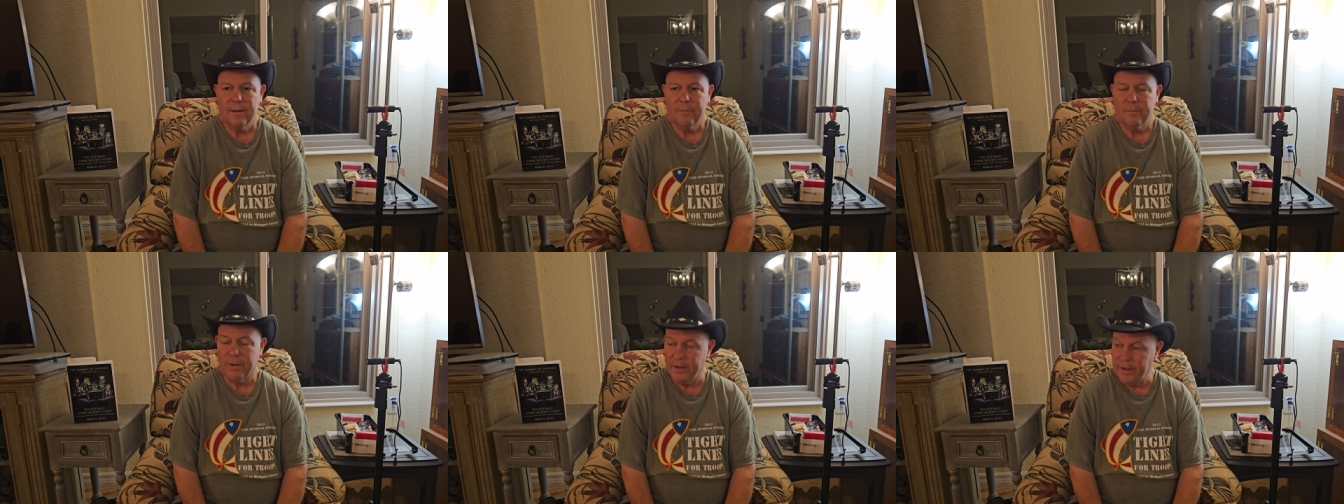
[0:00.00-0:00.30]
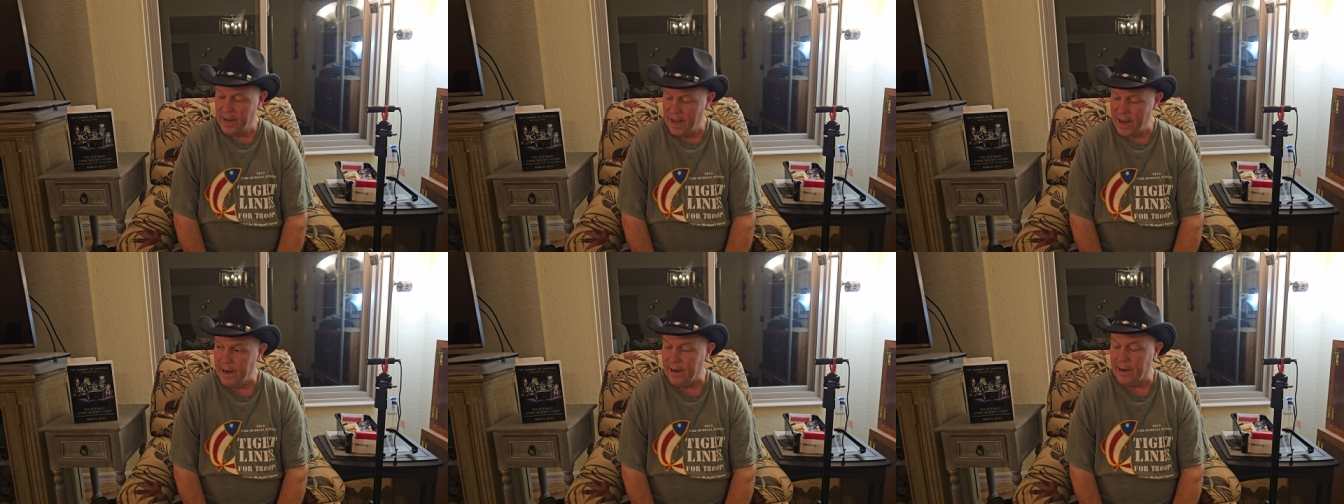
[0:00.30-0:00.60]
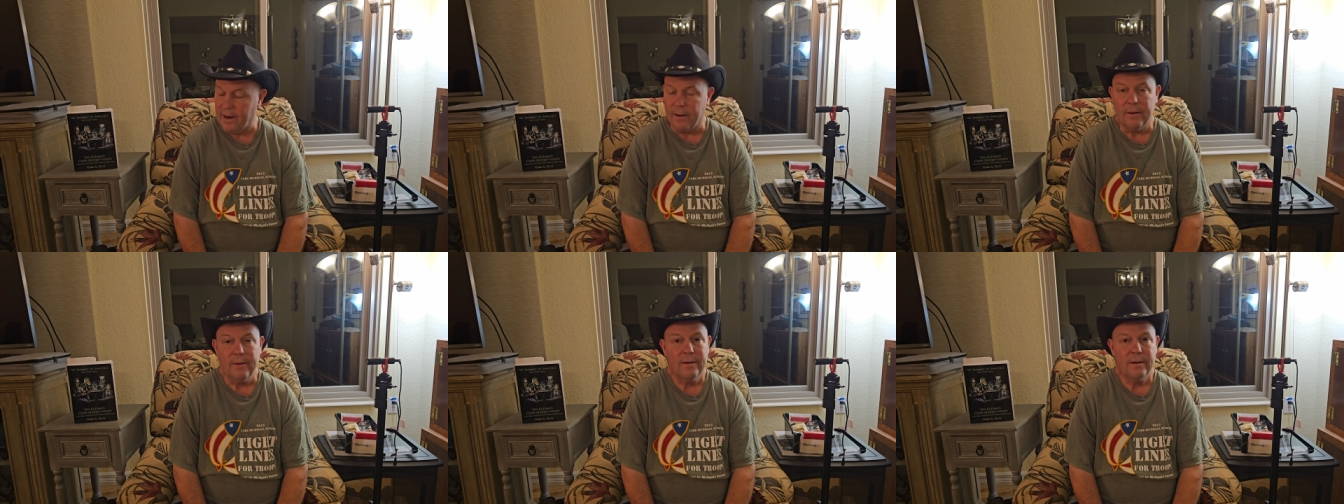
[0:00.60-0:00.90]
But
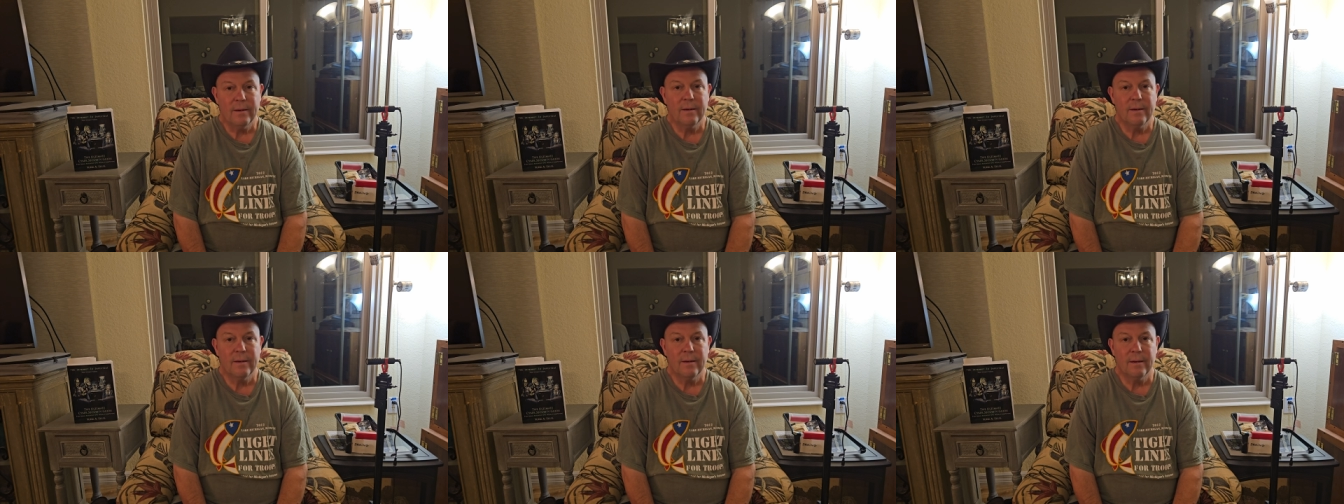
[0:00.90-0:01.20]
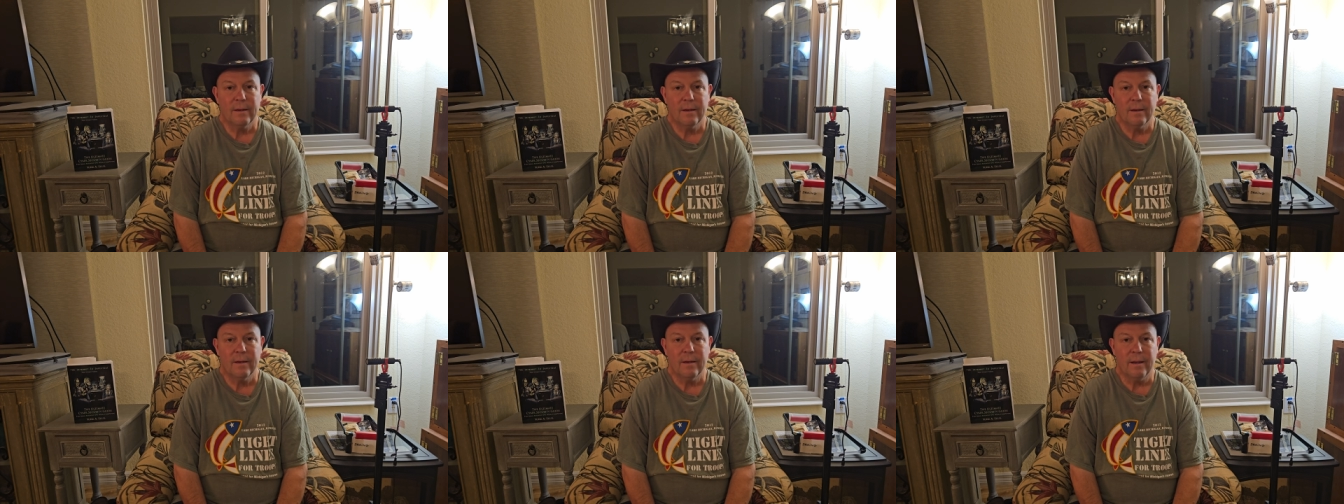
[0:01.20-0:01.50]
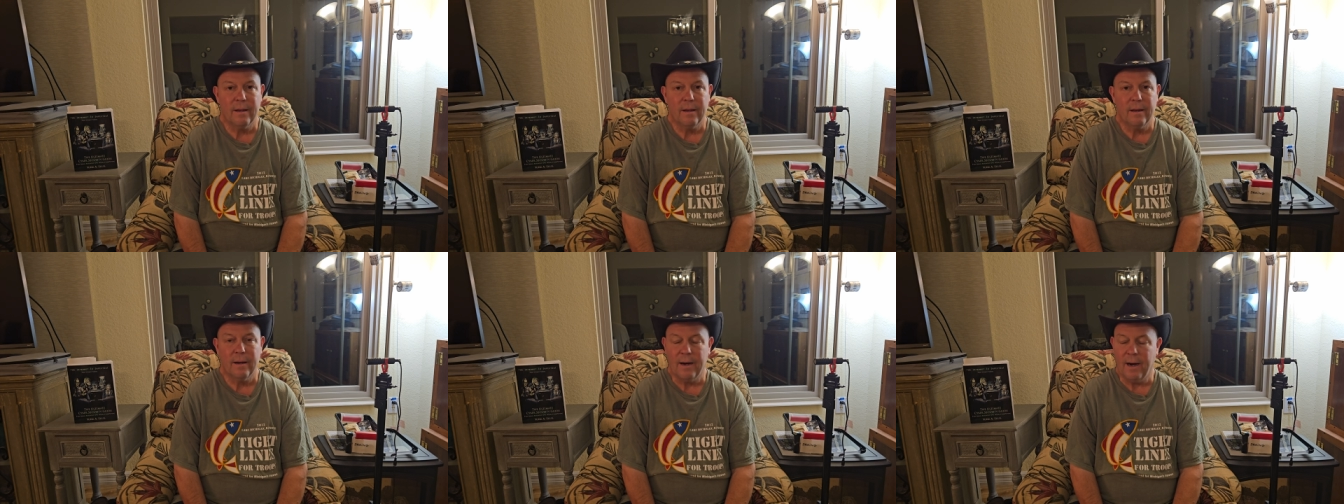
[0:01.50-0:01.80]
now,
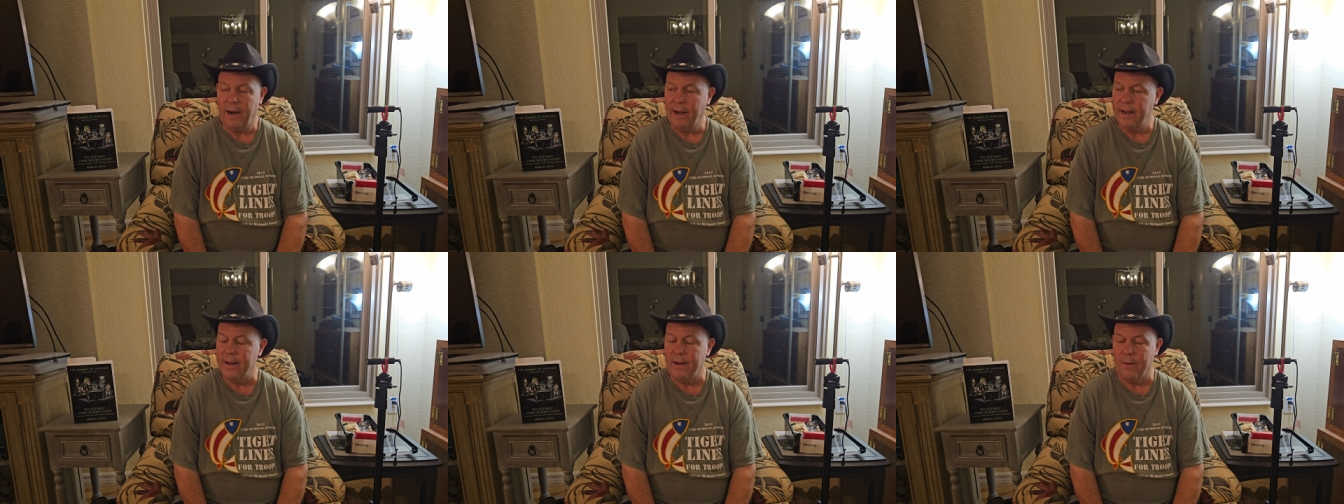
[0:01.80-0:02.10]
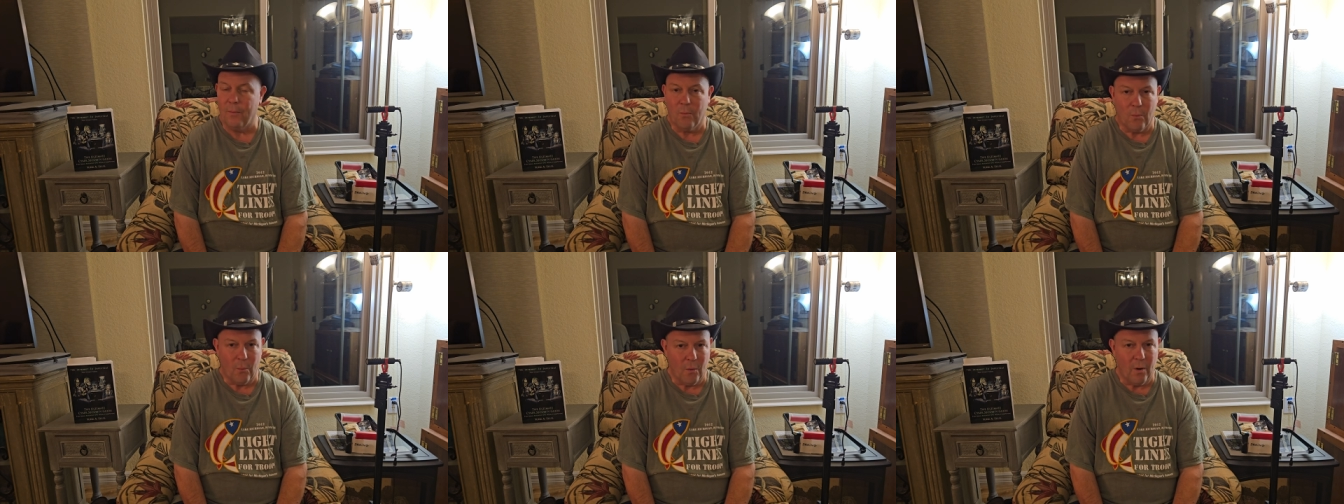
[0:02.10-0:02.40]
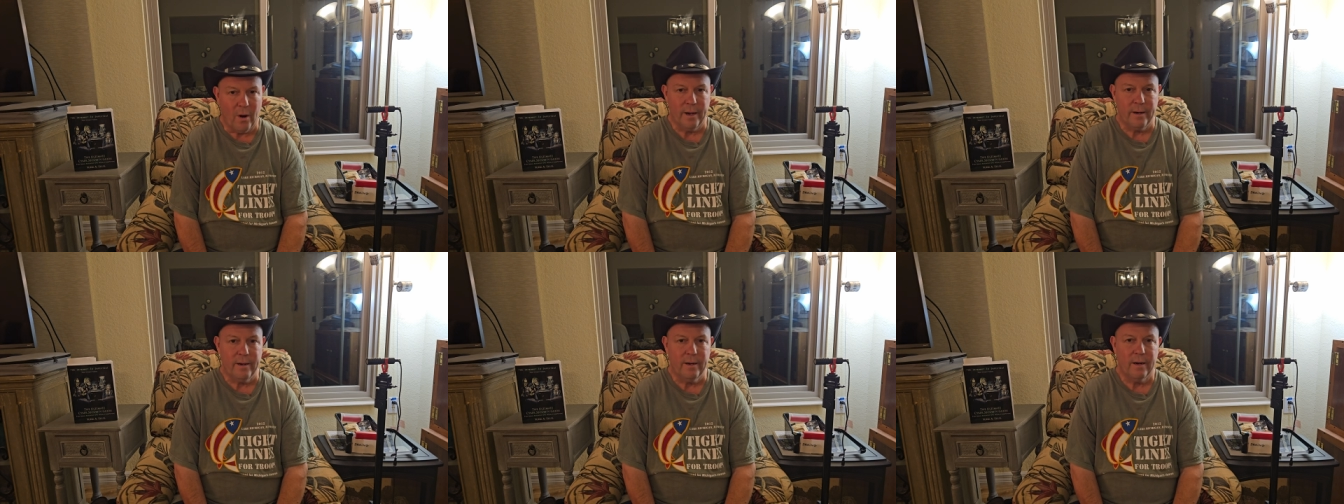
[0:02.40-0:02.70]
I am
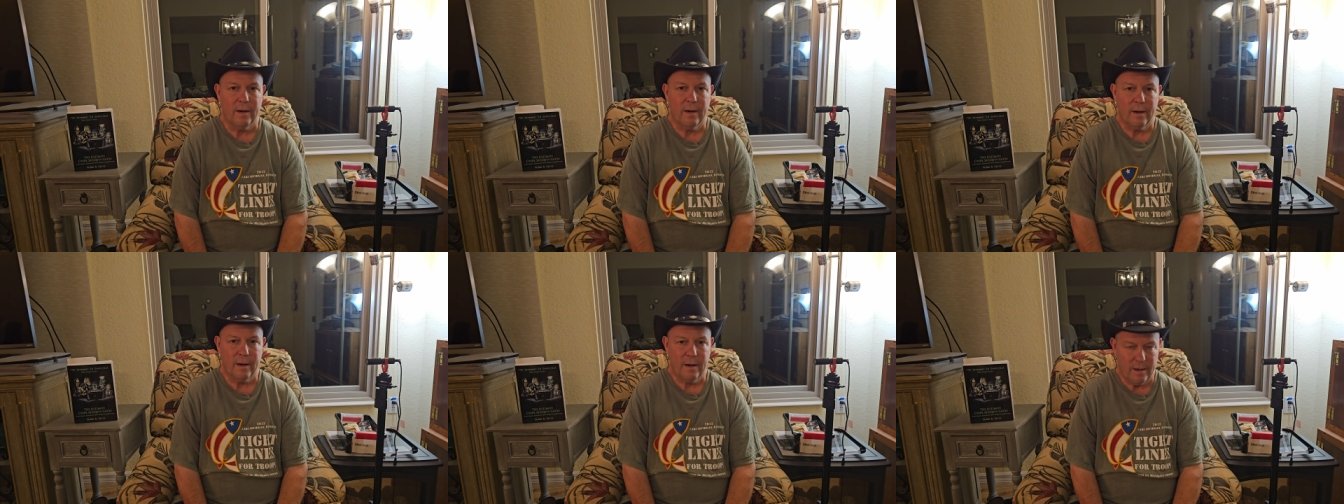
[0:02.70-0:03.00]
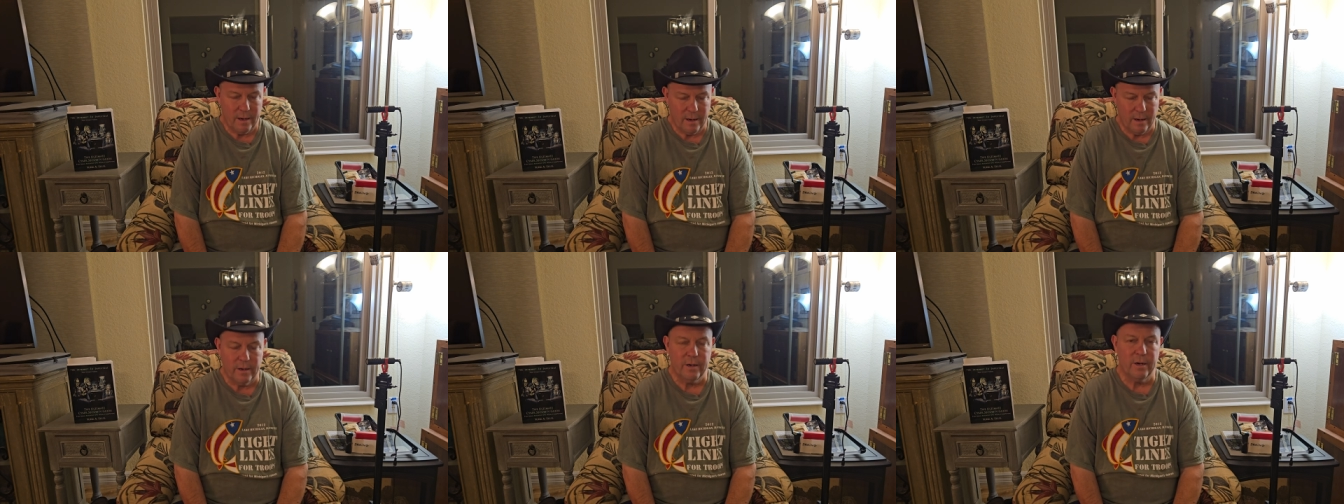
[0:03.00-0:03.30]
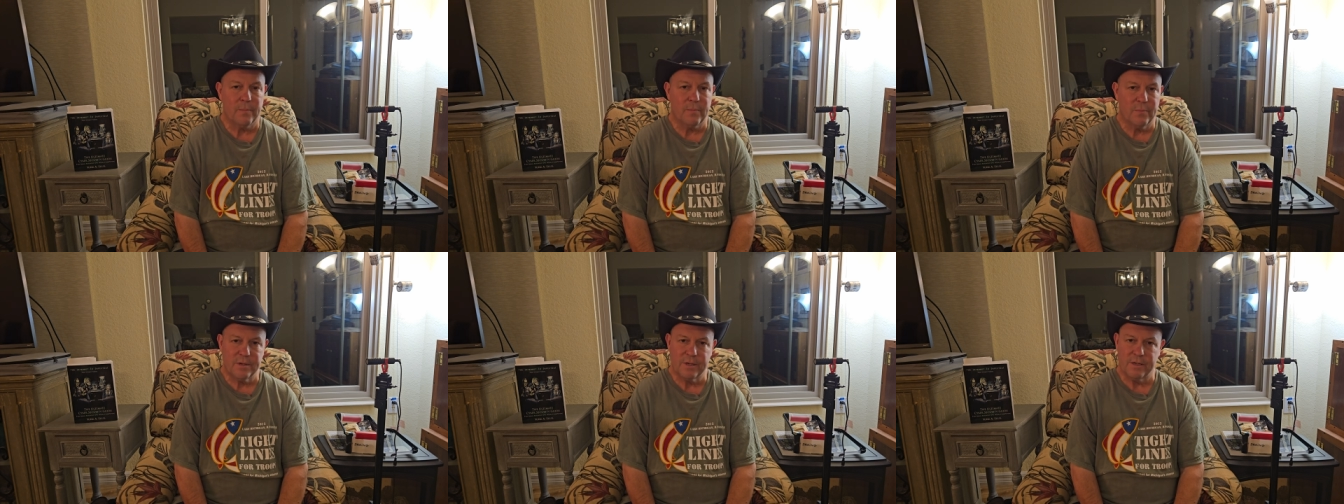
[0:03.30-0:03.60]

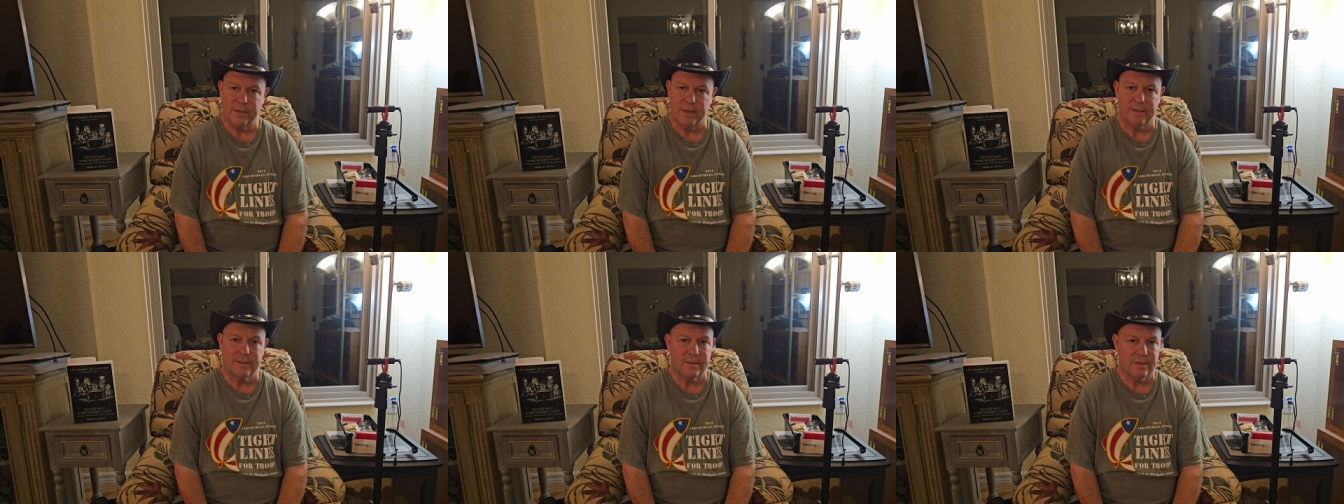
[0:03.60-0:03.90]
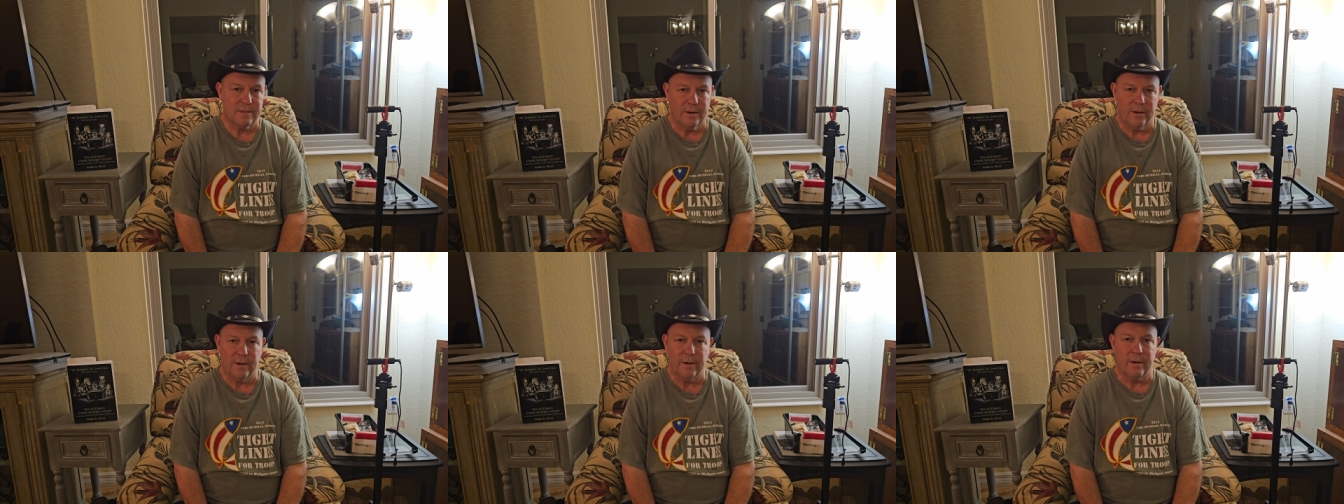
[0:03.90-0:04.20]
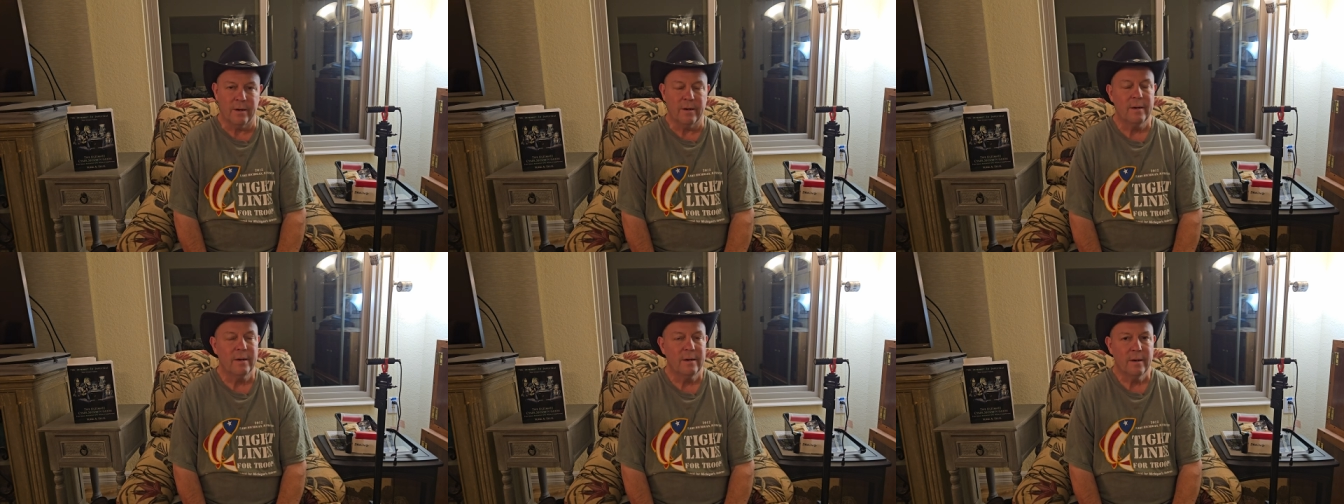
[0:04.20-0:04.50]
100%
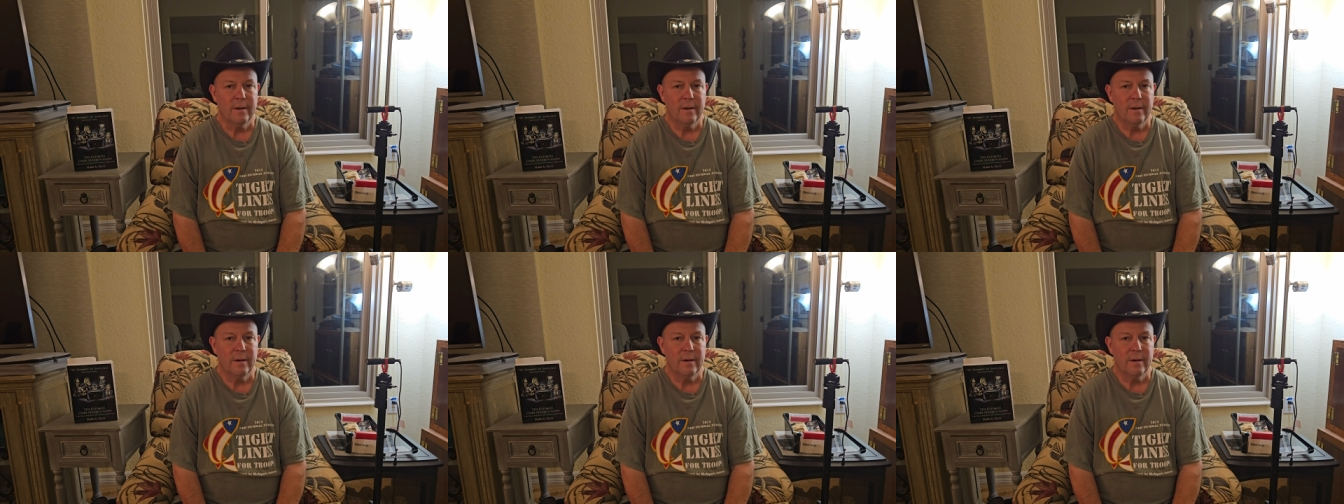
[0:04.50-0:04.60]
certain